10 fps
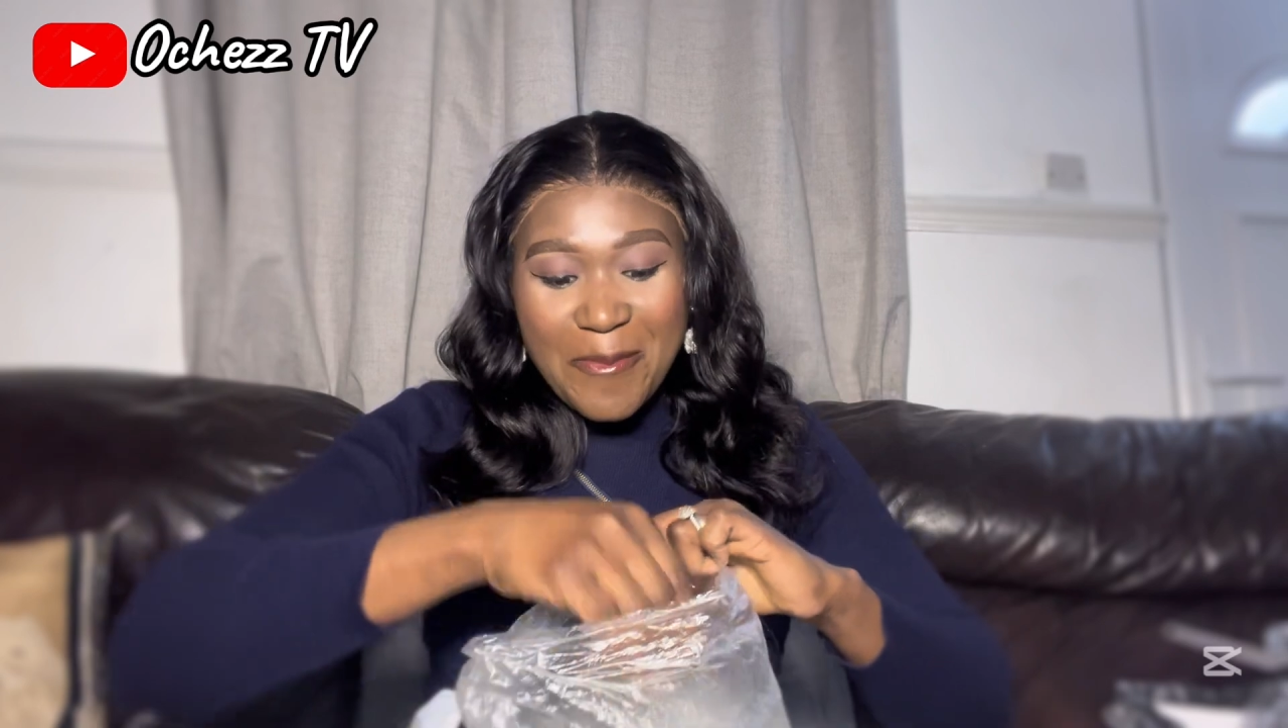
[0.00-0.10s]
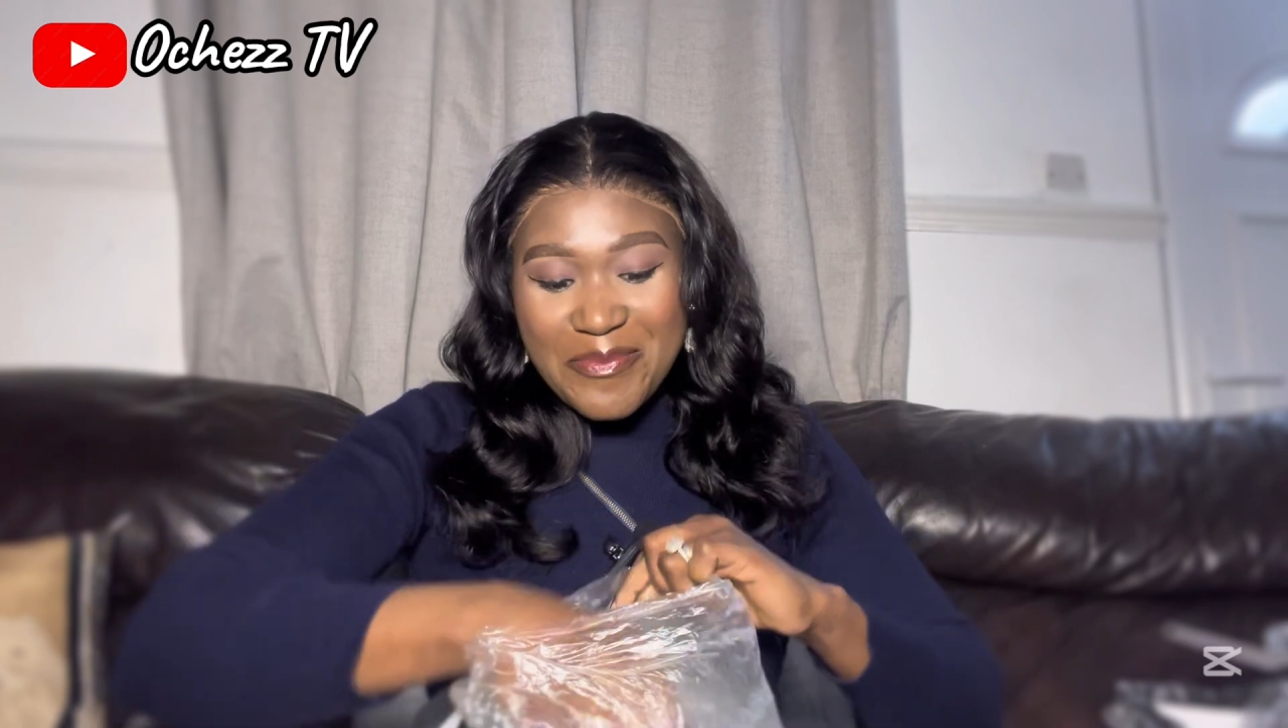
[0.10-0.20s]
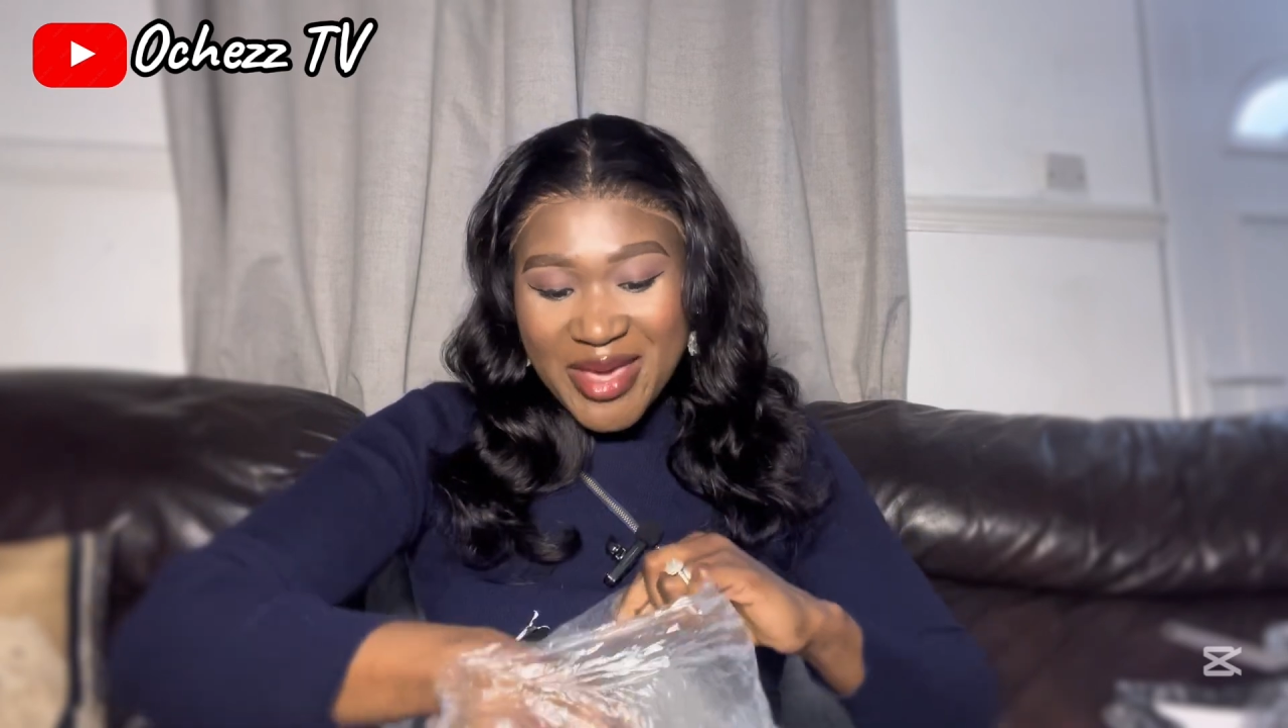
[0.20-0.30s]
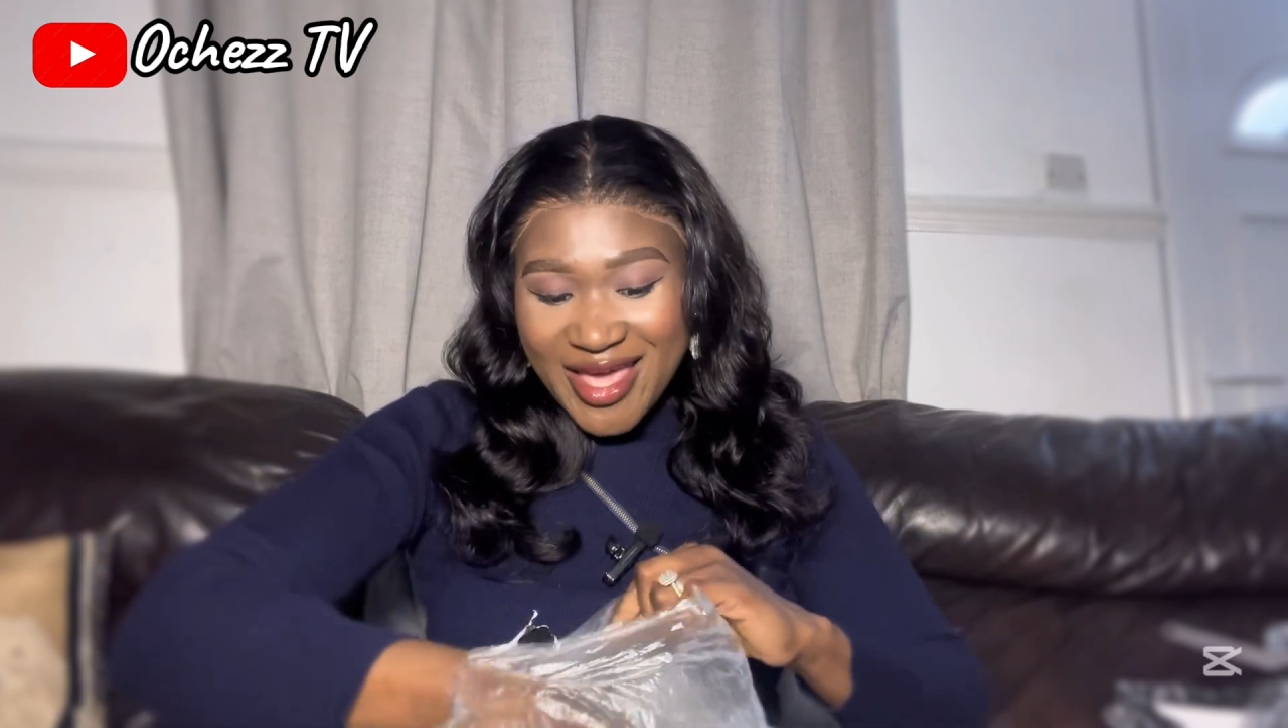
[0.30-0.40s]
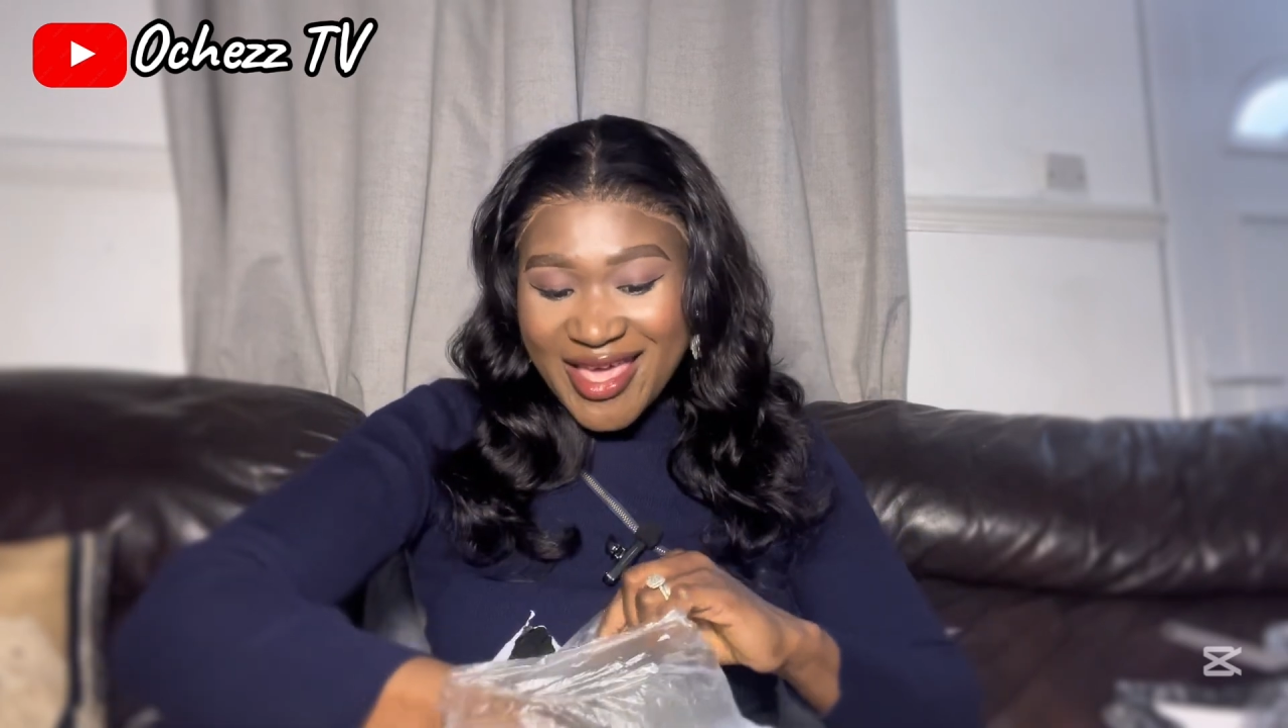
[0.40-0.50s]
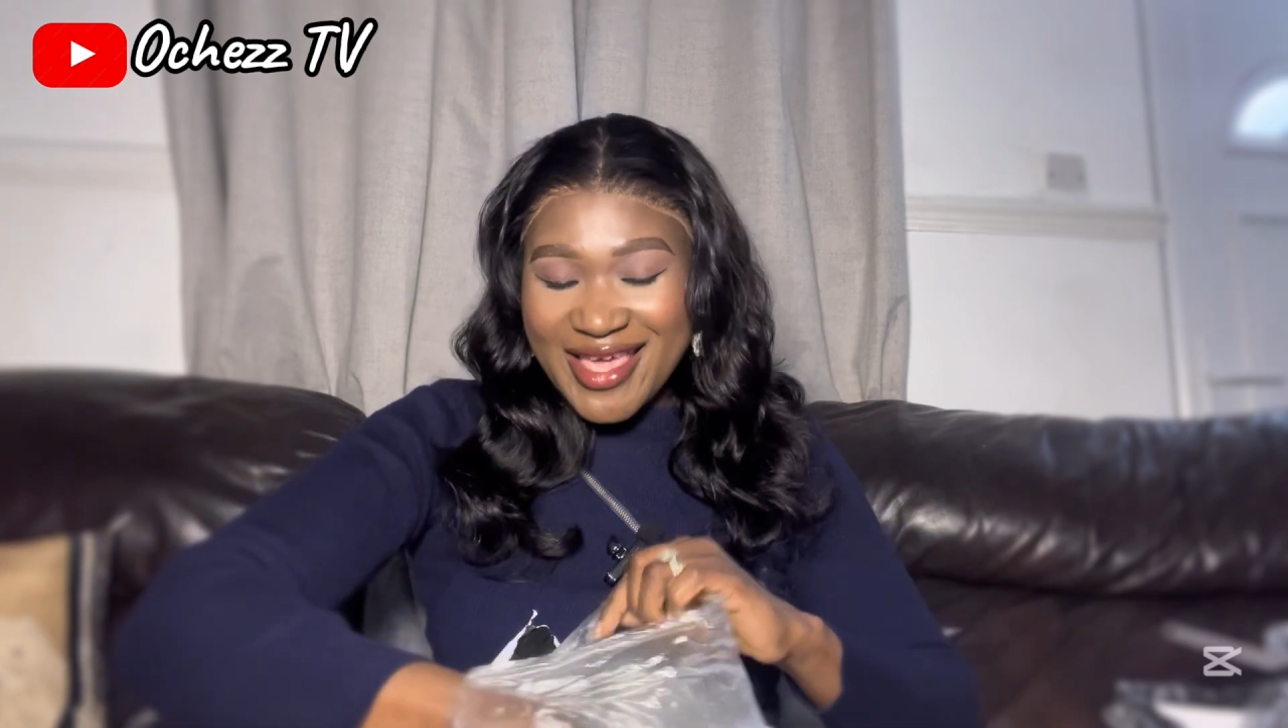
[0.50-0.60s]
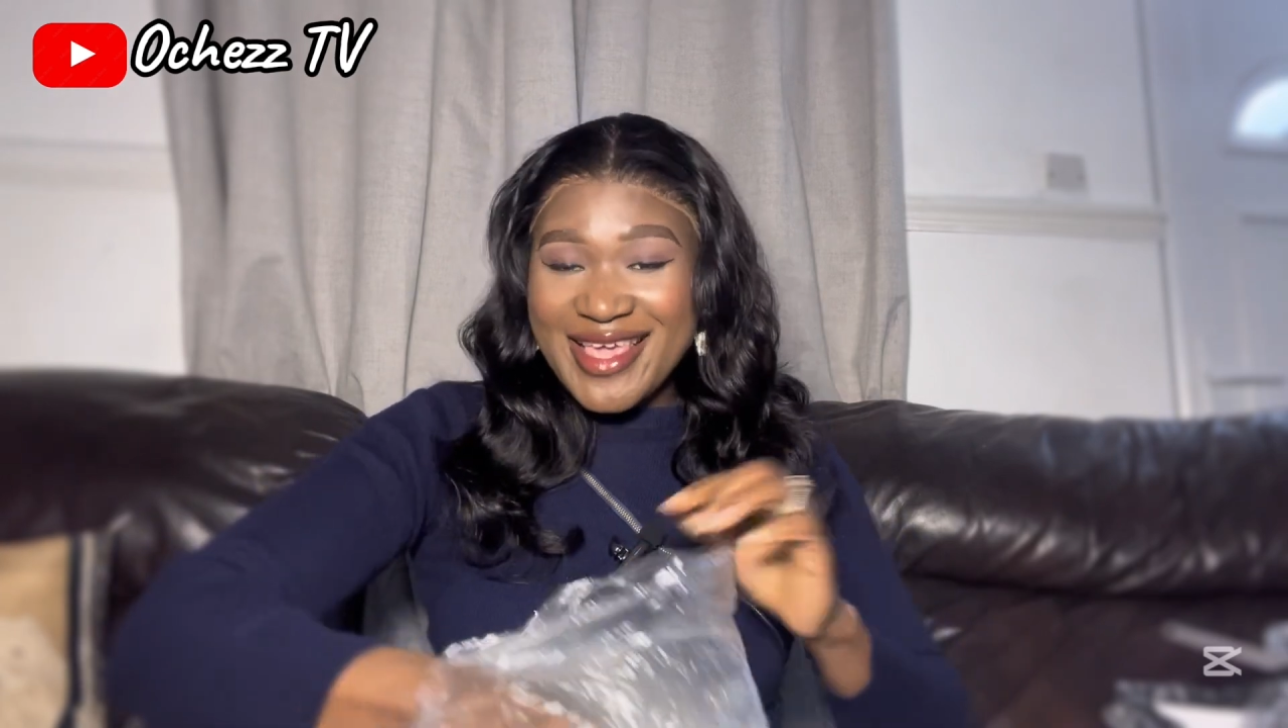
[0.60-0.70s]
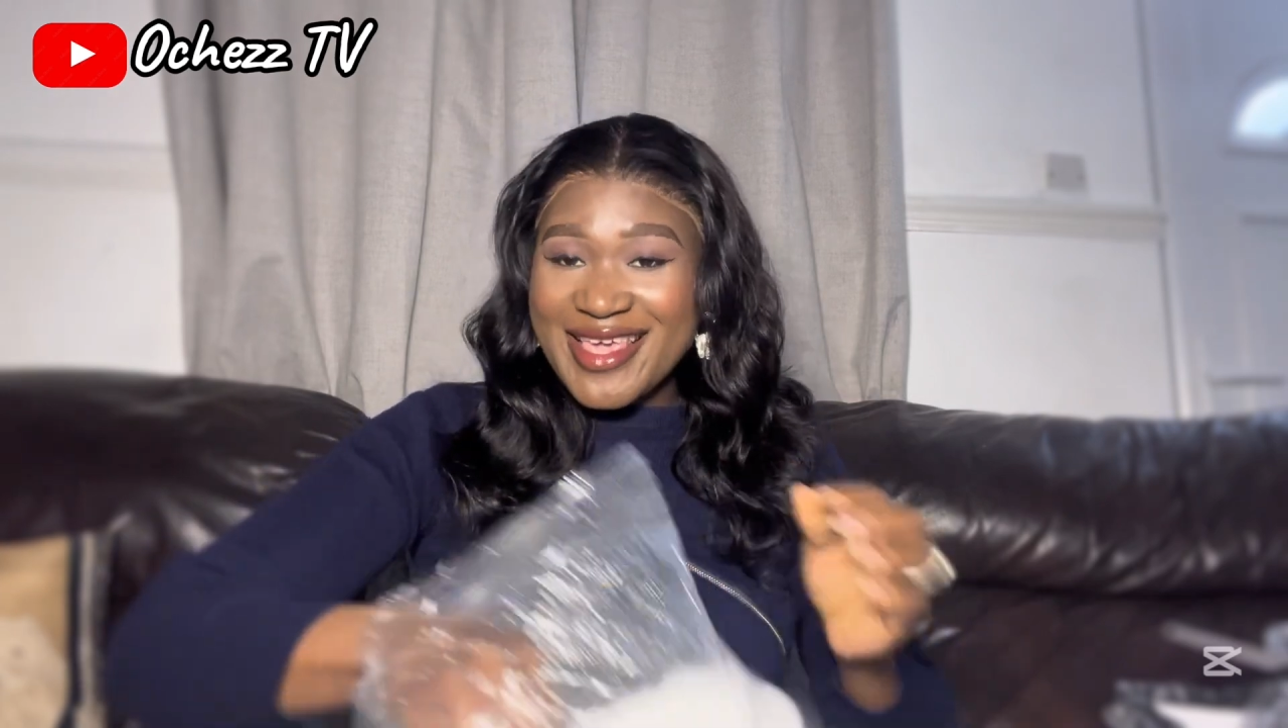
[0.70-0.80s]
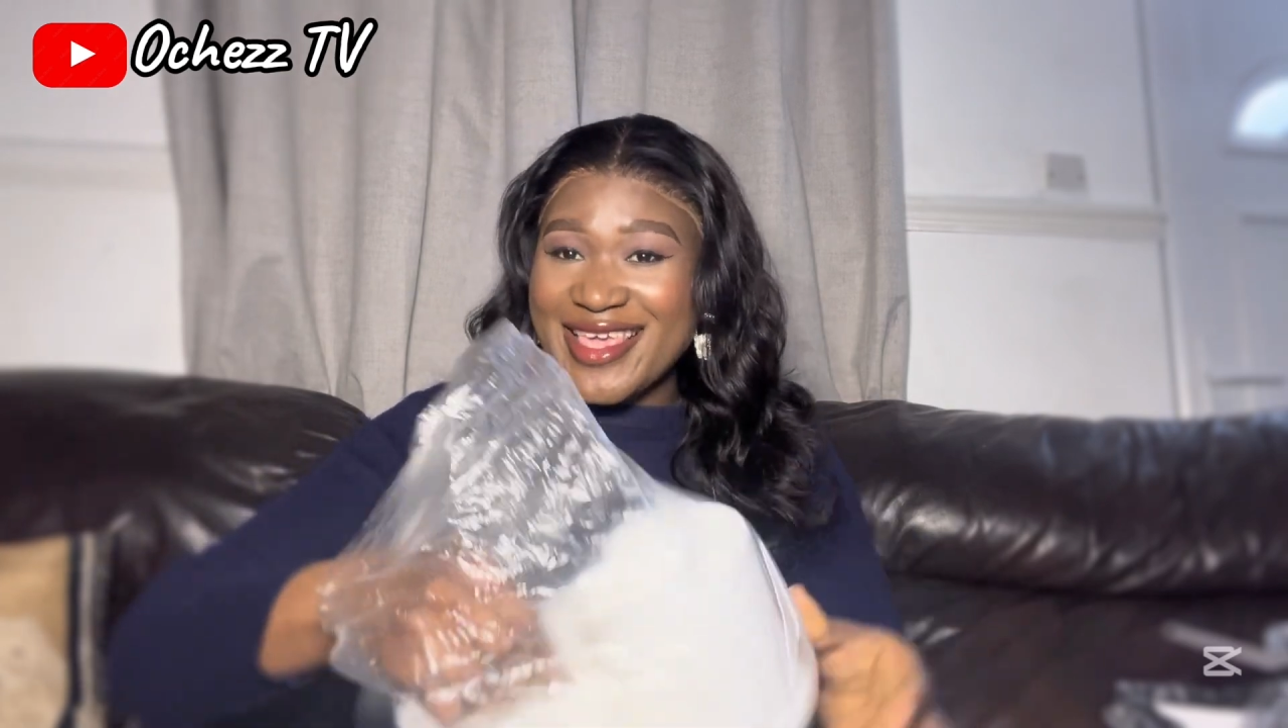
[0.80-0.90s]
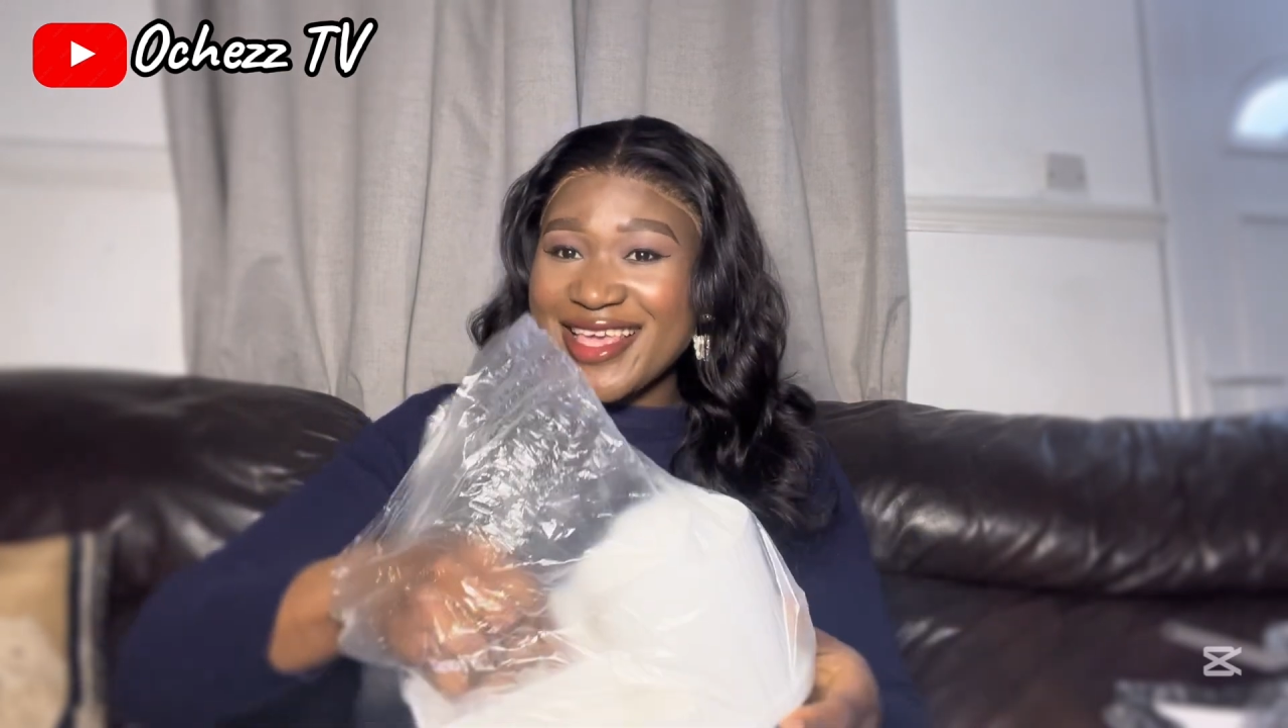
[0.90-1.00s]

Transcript: big